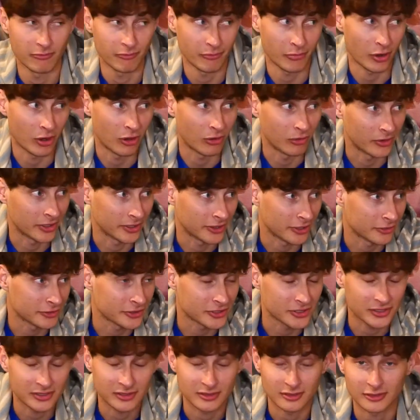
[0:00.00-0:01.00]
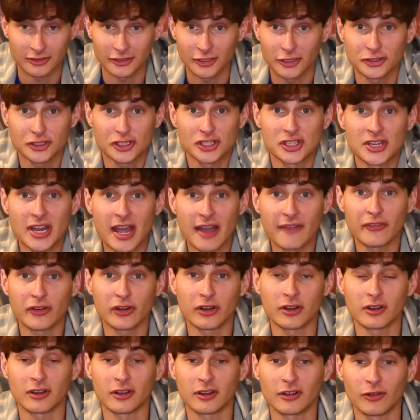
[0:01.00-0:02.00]
bro, like they're just
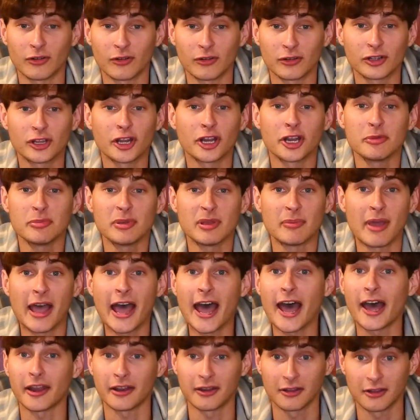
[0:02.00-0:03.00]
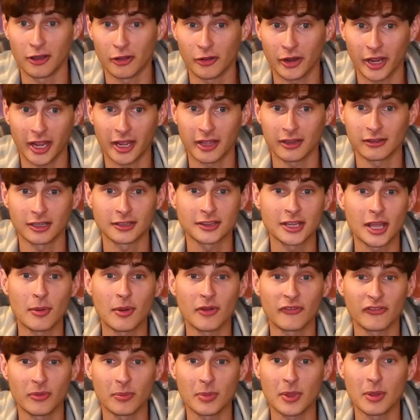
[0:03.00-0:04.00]
never gonna be bad. Okay, like they
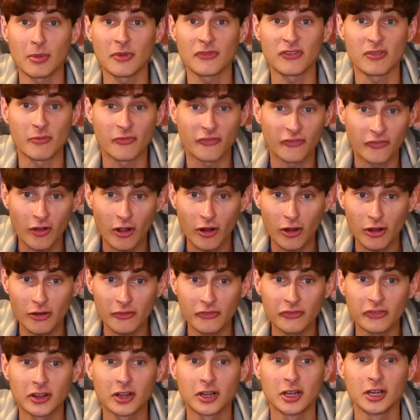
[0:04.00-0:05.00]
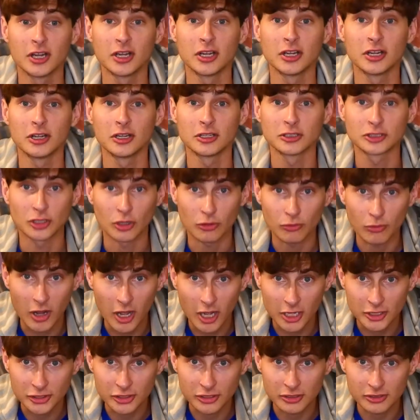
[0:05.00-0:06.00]
went from Favre to
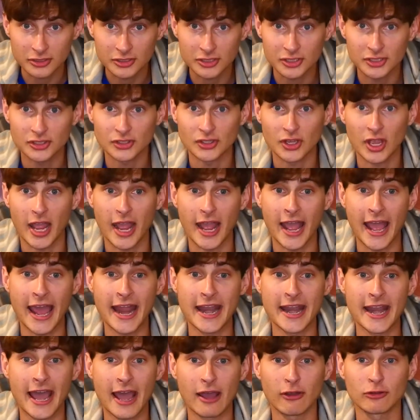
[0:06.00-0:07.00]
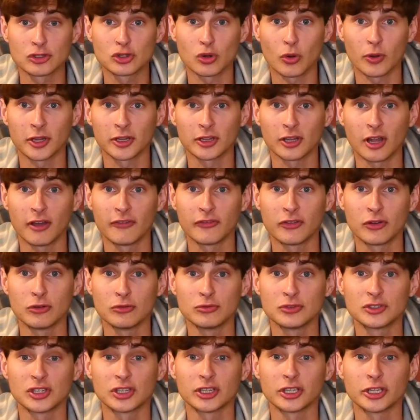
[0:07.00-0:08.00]
Rodgers, and now Jordan Love,
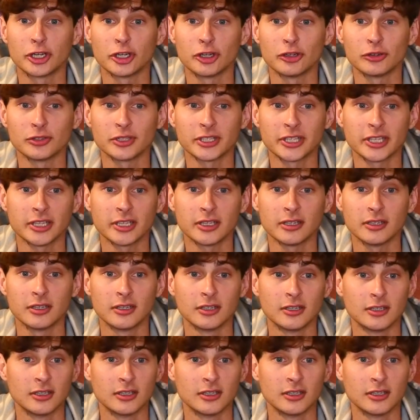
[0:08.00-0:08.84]
who's literally